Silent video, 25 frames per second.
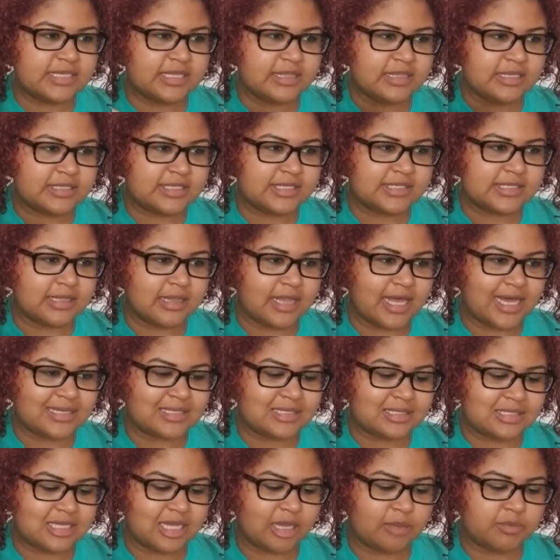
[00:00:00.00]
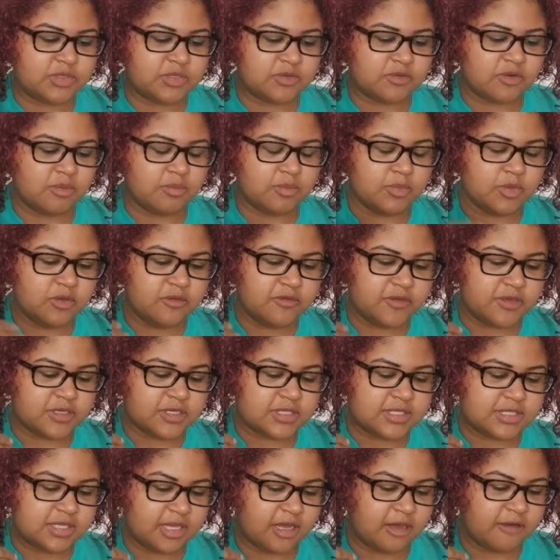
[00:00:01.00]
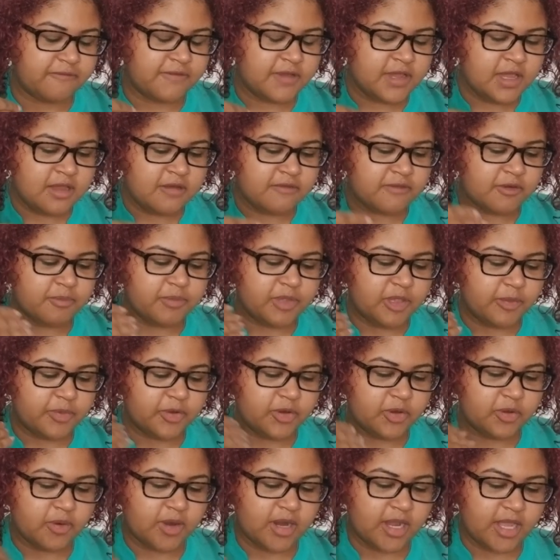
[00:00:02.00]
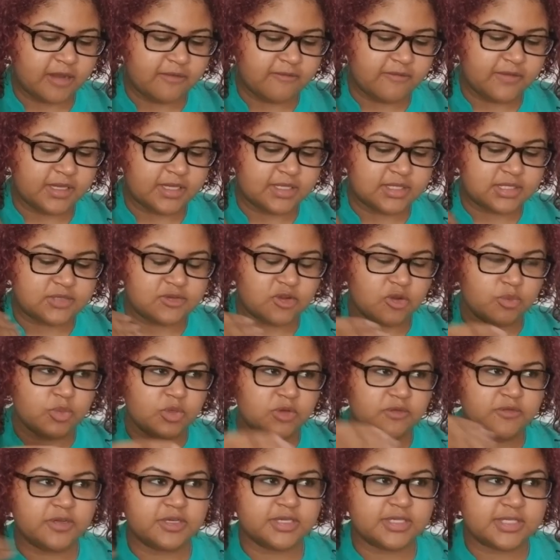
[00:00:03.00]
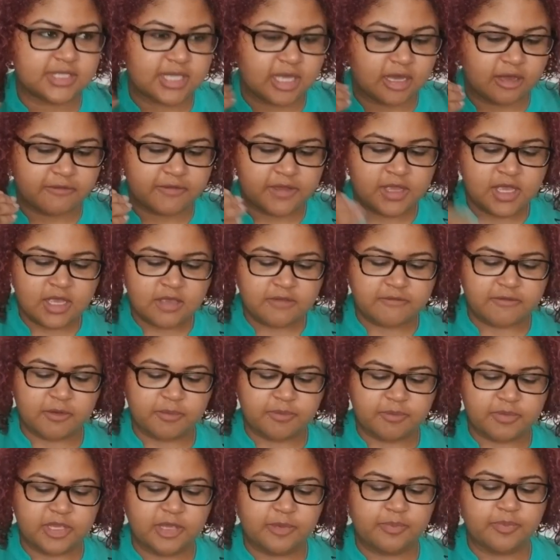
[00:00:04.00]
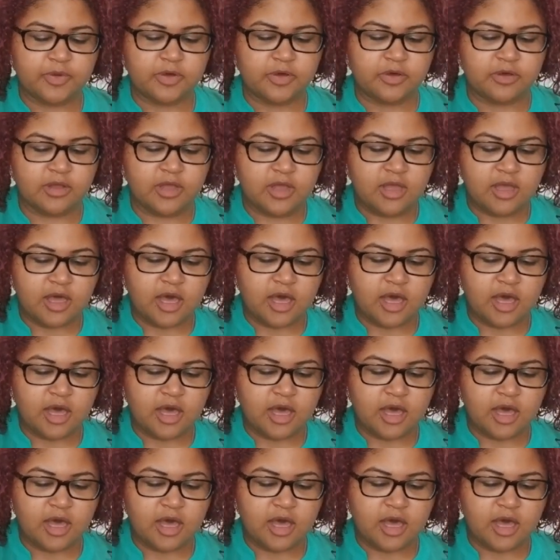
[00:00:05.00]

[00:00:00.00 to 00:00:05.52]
and this is the last step to remove yourself from people who are envious, to remove yourself from people